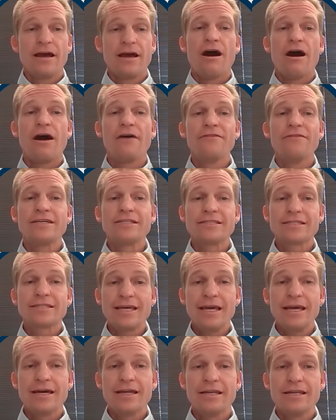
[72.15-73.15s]
On the
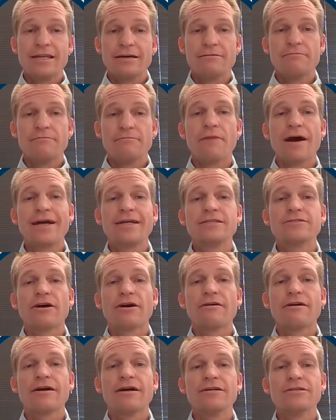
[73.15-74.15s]
skin, mites
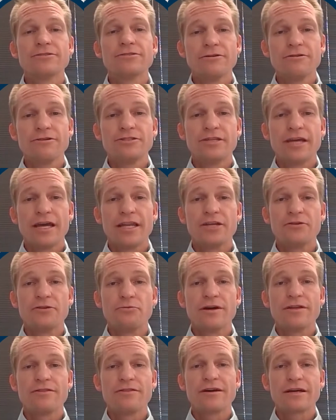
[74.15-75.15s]
are associated
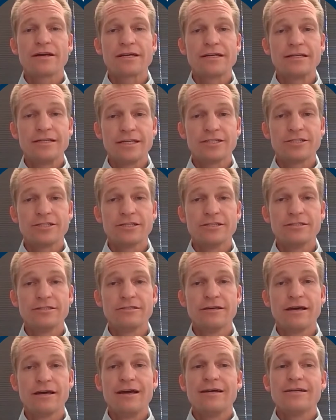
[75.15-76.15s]
with conditions
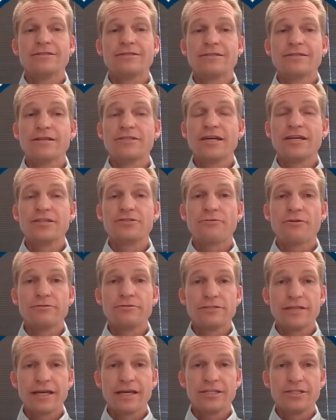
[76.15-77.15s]
such as
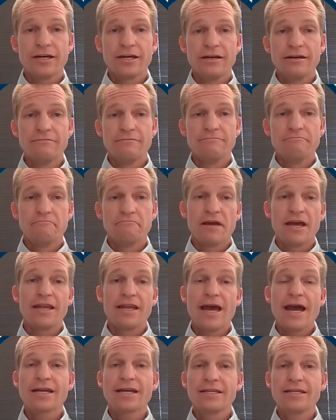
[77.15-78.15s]
rosacea and
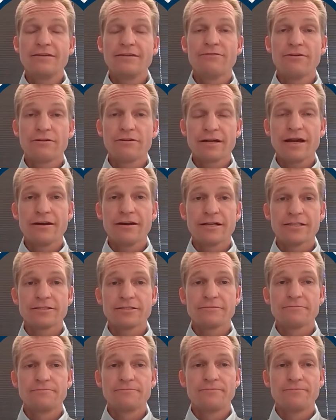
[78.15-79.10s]
acne vulgaris.